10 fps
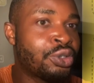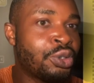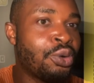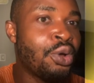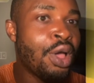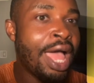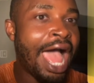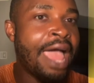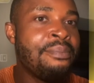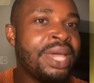So
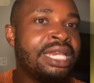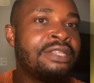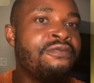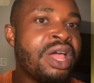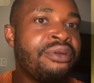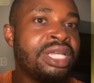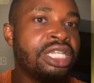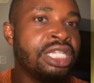I made it very